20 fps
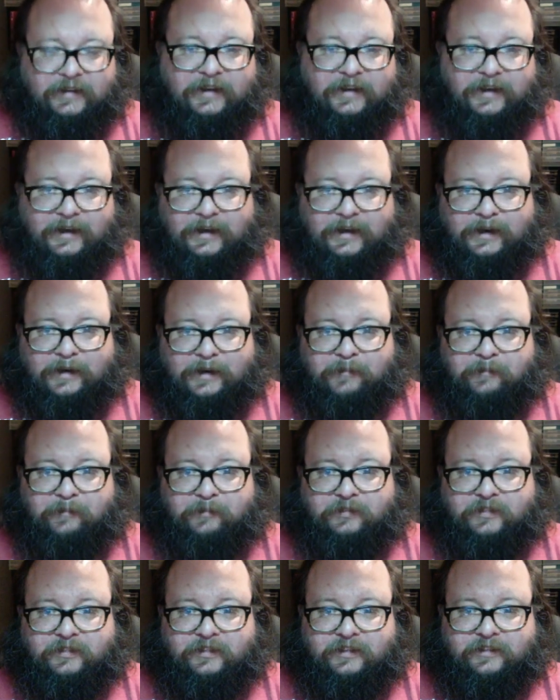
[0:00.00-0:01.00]

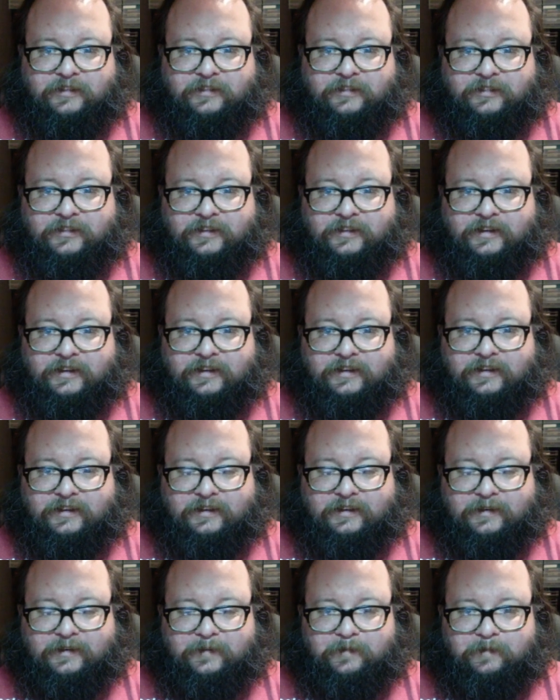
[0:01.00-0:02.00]
the
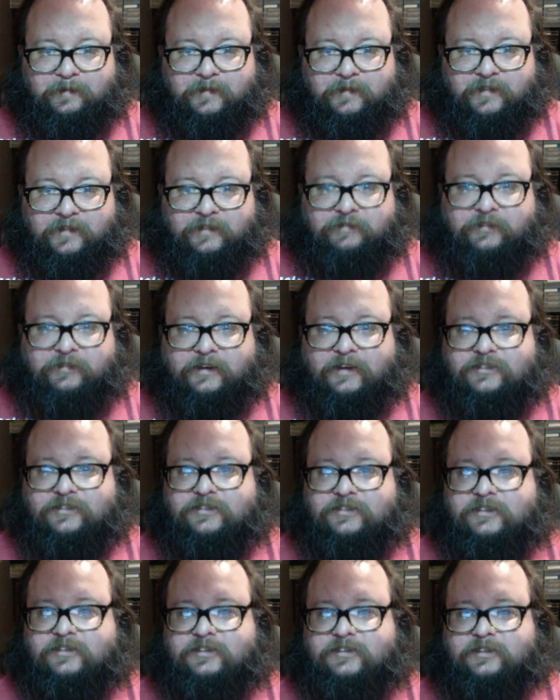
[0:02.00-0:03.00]

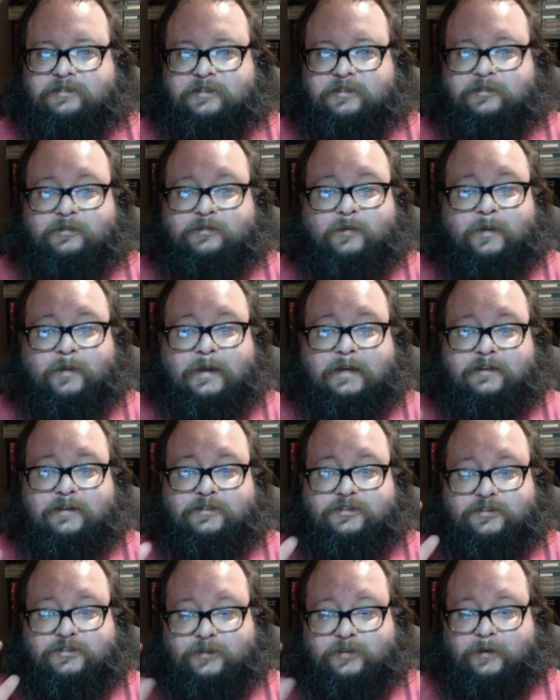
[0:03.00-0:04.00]
freshness of the voyage
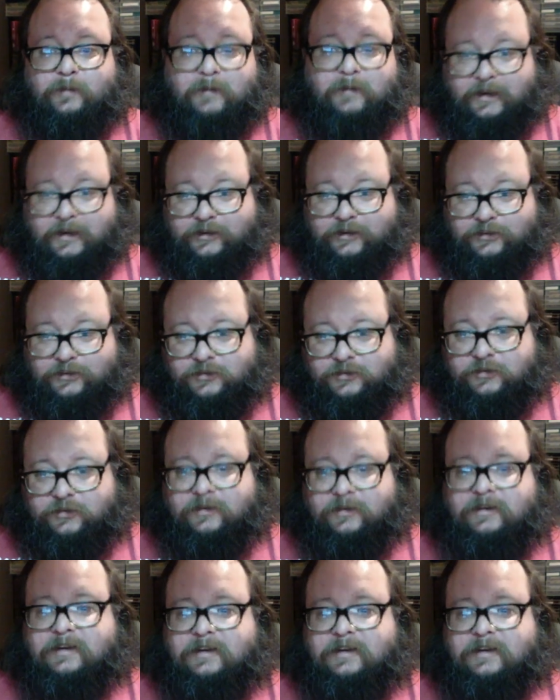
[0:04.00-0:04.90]
so much